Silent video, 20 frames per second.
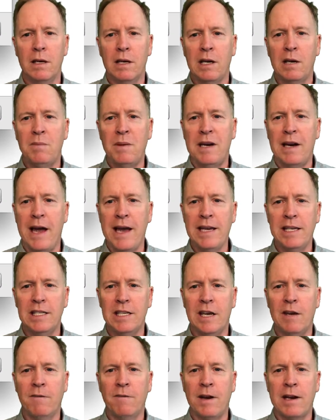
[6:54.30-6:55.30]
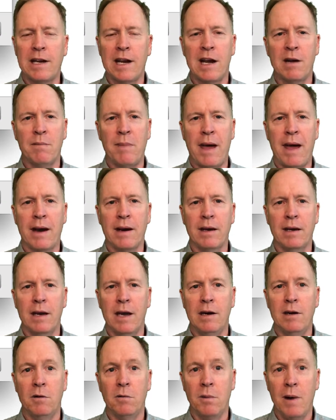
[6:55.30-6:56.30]
It'd be nice if I got back
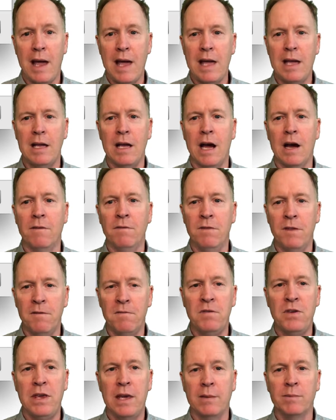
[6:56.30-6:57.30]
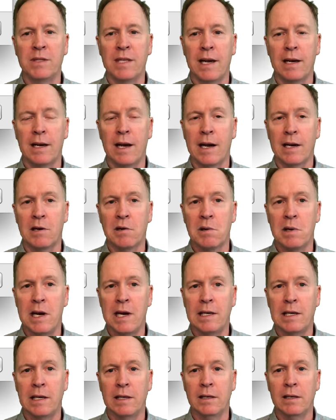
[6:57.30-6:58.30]
an array of the VMs that got
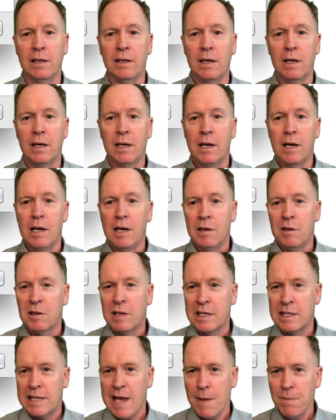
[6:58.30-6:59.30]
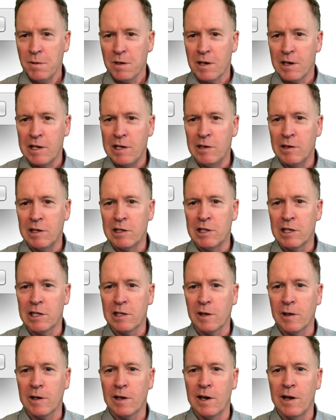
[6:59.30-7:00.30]
created. Well, conceptually, you could
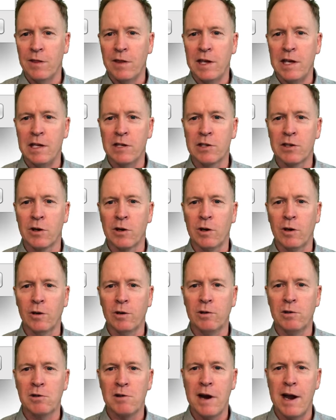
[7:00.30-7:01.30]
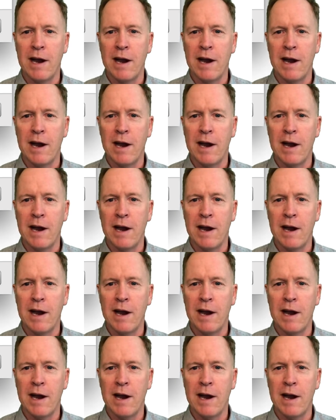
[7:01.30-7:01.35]
just click on the circular